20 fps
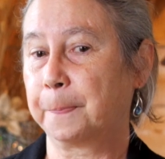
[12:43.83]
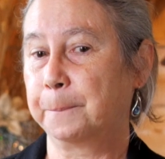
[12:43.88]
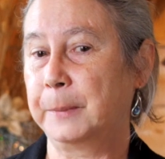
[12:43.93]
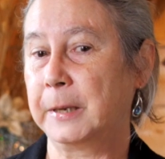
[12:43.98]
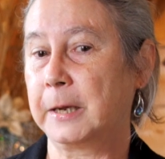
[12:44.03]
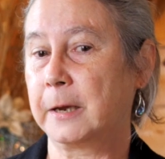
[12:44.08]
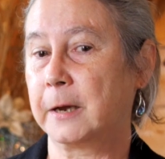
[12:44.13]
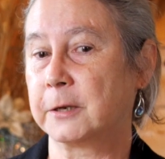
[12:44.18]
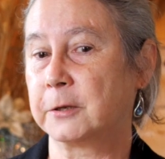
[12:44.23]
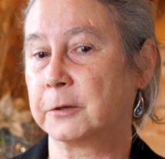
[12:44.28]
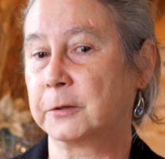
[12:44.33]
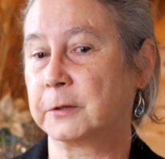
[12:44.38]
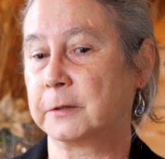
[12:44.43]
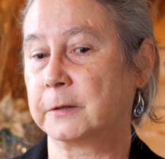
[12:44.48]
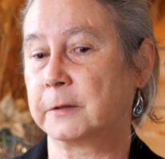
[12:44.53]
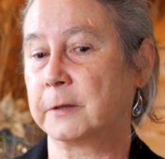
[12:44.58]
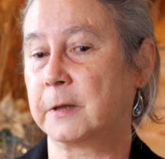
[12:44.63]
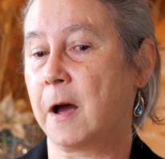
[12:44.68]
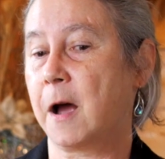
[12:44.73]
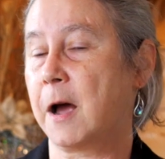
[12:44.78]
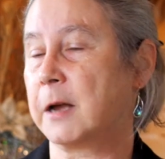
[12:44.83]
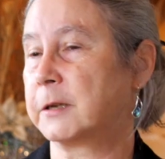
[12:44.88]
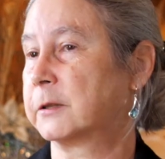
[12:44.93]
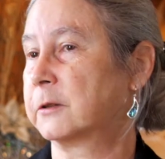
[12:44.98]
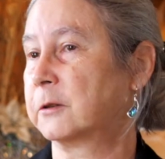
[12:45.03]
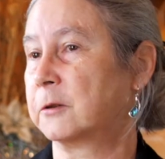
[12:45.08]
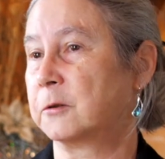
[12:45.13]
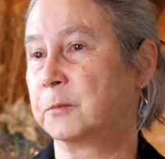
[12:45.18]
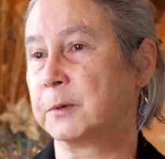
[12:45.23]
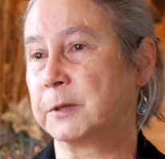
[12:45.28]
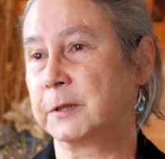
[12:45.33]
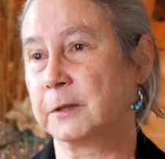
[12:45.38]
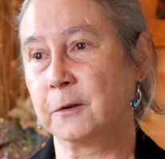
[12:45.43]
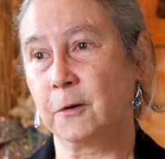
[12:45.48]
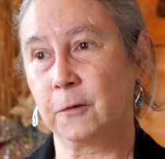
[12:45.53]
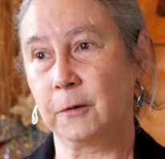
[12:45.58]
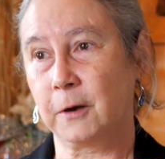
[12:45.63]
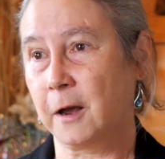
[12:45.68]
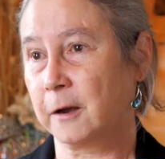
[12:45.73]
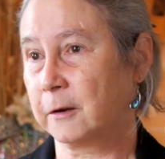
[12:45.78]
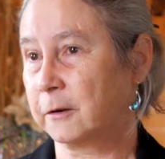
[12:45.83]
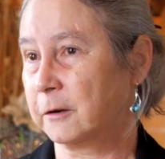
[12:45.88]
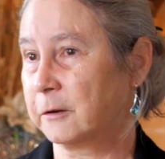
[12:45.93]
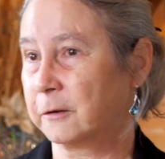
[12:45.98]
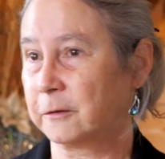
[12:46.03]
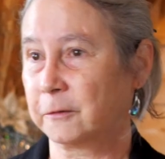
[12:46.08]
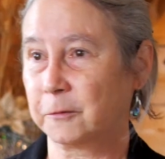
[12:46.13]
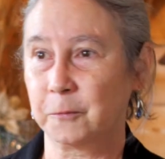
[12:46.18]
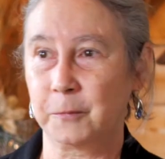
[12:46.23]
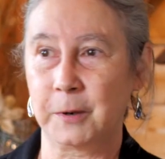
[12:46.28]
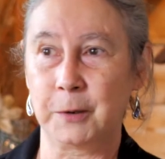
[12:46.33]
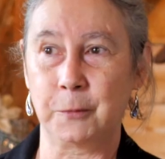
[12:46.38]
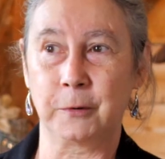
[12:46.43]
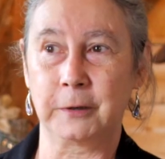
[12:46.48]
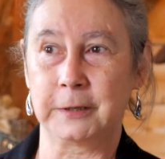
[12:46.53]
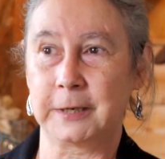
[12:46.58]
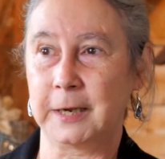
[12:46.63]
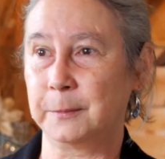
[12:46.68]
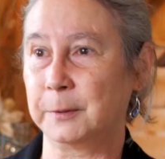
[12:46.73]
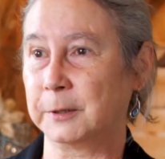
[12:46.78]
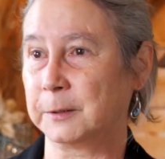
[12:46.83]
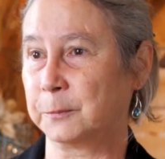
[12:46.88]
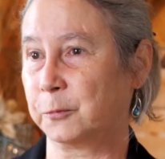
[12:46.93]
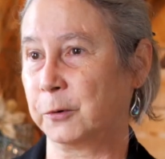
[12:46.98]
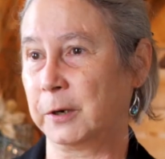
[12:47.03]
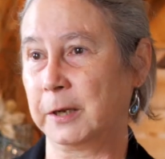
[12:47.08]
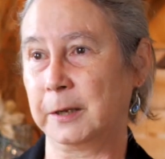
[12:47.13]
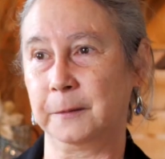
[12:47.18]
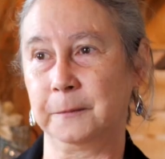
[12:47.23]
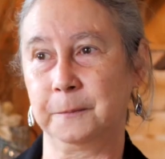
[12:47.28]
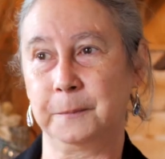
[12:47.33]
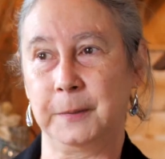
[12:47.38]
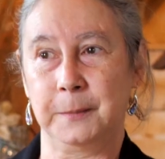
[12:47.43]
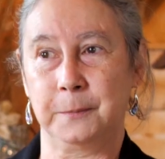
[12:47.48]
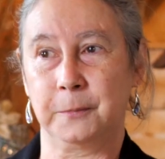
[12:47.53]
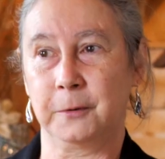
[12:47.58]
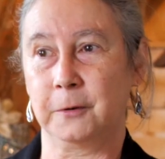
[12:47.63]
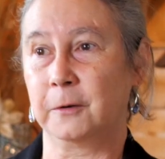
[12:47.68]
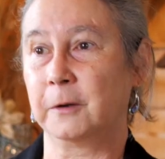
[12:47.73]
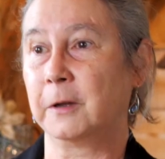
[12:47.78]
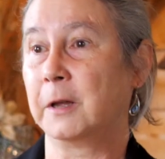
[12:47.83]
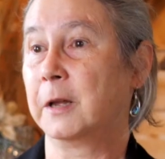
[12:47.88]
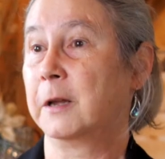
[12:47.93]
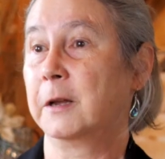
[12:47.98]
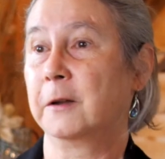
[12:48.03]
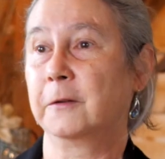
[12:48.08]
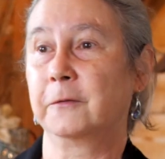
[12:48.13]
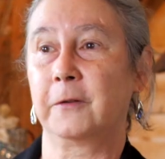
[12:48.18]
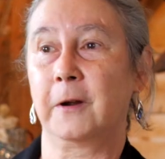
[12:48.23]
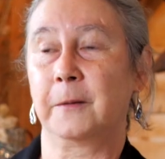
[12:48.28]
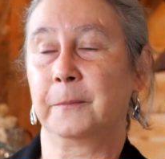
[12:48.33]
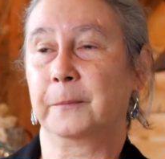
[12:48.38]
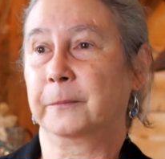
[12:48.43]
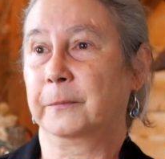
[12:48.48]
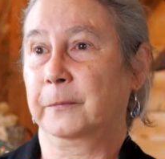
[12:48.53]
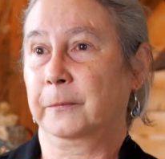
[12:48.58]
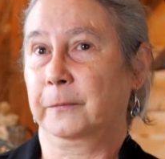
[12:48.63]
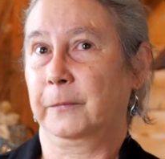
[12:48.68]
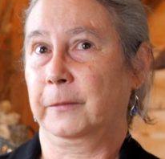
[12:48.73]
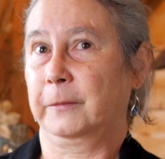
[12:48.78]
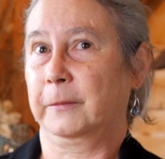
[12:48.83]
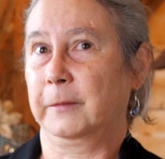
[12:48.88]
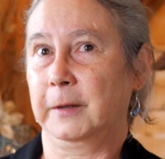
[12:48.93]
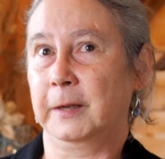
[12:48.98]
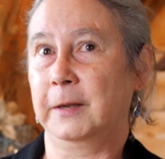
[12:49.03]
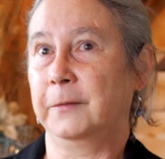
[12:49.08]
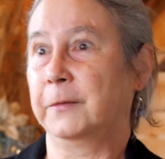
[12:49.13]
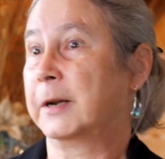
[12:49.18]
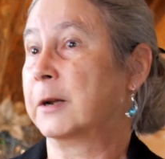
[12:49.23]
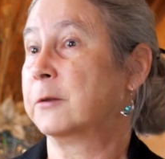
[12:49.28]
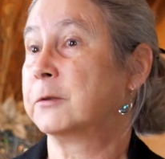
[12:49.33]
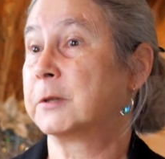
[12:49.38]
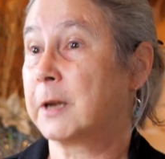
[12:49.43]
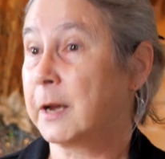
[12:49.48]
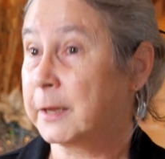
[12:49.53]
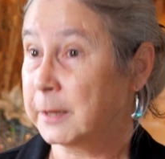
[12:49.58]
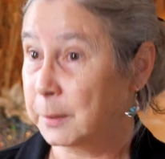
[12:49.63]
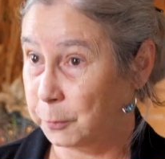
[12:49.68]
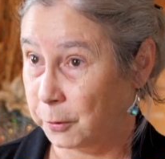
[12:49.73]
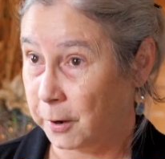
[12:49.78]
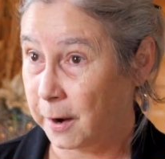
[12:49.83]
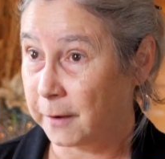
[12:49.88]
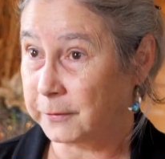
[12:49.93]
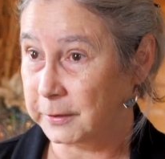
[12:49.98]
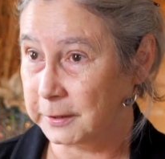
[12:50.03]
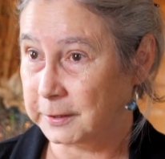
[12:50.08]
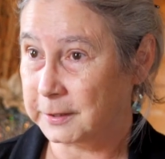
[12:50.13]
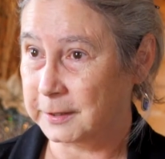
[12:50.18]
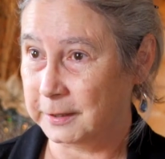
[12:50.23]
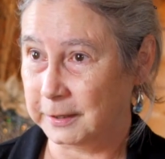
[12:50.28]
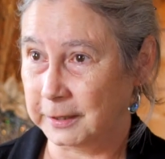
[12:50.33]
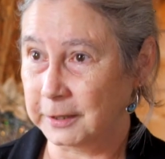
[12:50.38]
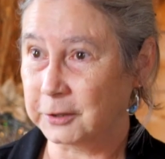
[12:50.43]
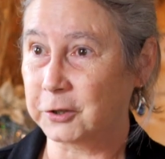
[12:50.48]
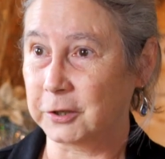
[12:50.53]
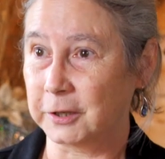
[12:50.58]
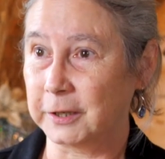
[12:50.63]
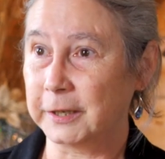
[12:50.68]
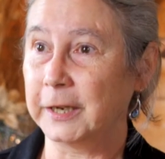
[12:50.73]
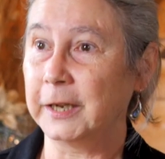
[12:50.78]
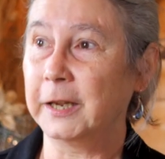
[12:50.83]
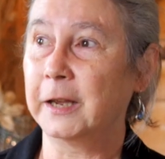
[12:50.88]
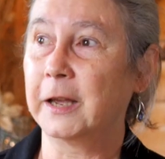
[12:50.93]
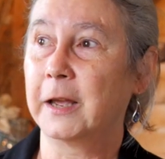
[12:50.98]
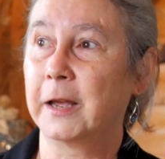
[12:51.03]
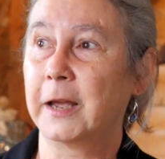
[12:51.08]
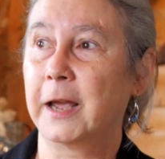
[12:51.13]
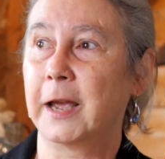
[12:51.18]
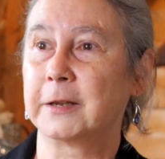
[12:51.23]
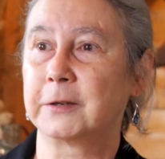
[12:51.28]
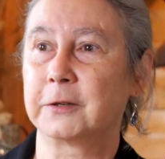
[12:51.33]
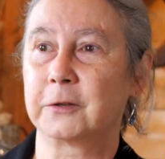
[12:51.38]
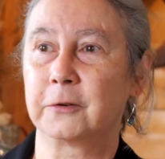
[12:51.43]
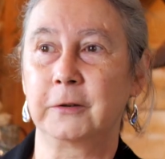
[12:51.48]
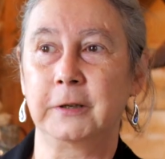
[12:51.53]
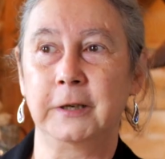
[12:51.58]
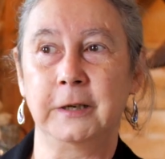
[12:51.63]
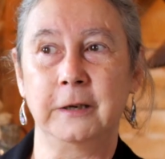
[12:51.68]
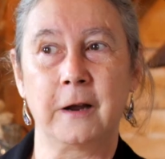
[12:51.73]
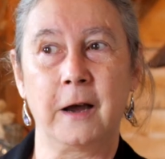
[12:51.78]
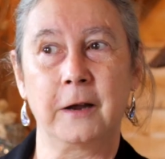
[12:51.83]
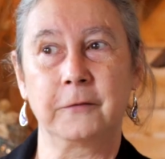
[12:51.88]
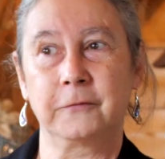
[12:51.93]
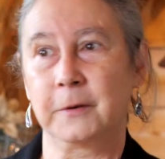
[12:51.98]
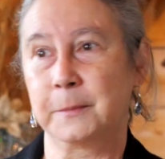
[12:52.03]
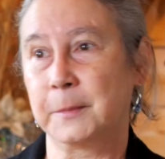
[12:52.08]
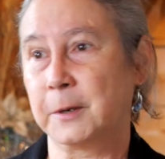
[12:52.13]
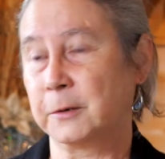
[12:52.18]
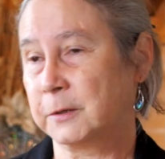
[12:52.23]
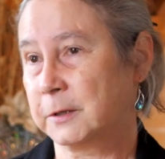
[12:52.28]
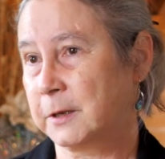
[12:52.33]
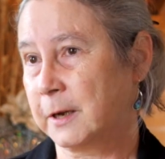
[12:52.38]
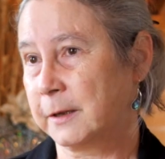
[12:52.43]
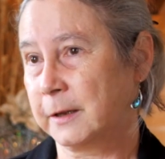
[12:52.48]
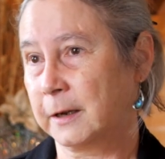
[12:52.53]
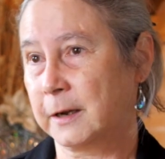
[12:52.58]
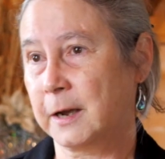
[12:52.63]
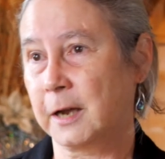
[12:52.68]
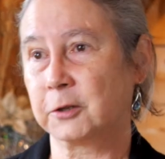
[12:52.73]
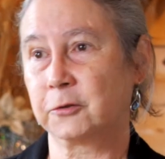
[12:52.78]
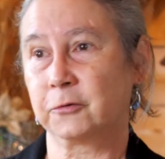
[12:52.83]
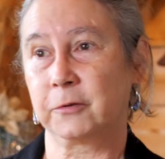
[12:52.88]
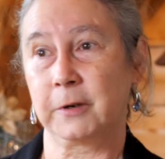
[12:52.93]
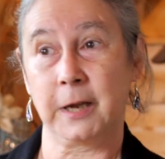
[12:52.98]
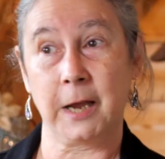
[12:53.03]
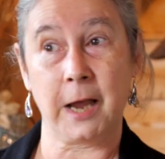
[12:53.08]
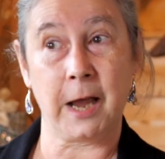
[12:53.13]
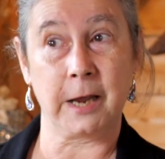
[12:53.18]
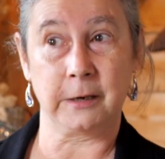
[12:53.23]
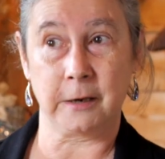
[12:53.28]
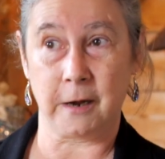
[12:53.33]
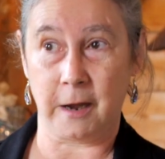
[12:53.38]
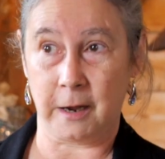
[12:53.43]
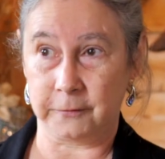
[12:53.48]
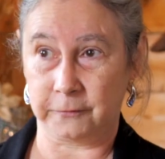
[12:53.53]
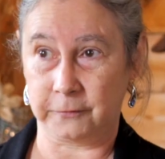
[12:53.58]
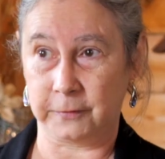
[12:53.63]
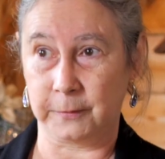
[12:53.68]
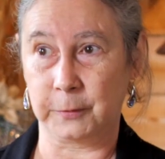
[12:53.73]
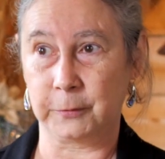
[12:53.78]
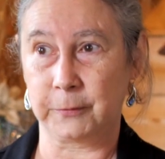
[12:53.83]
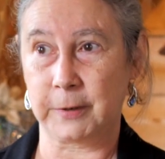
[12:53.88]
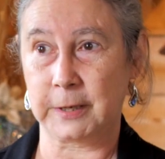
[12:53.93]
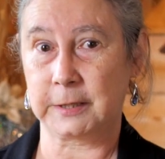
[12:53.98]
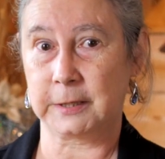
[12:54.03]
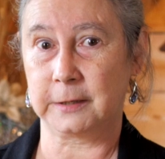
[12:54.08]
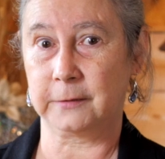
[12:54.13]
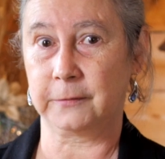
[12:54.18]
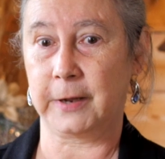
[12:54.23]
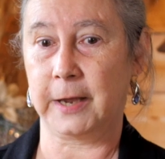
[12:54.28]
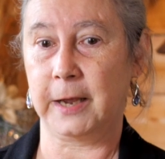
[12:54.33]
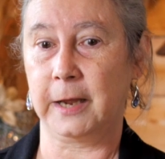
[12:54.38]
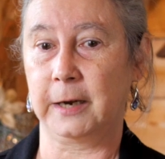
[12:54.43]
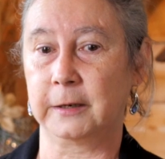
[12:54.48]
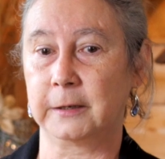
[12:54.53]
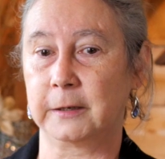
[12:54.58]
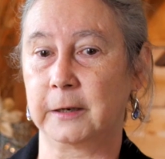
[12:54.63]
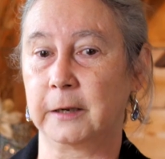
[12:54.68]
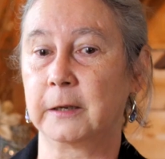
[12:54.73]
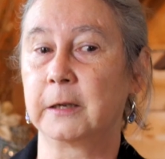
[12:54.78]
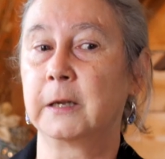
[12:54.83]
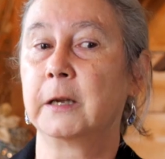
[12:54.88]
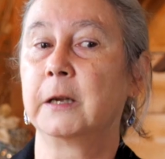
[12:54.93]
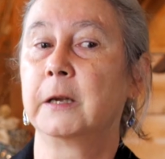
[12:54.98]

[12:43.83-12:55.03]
because the hostel was no longer, we weren't able to bring people from even outside the province initially, and certainly not from outside the country and not from the rest of Canada.